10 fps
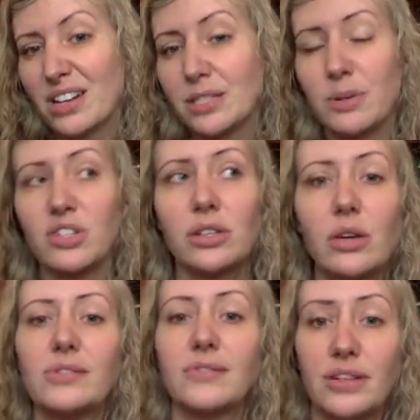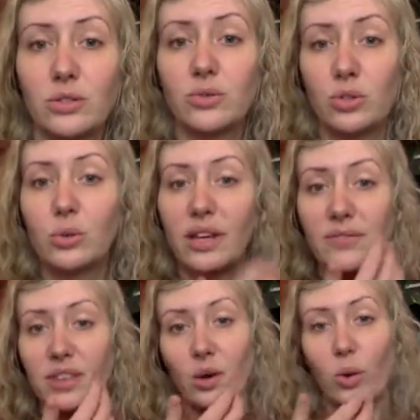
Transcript: especially those of us who do live in the